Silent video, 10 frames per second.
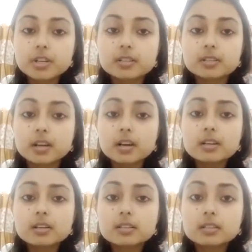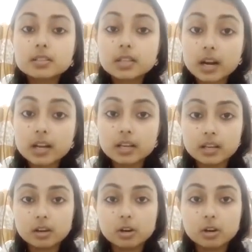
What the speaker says: is the study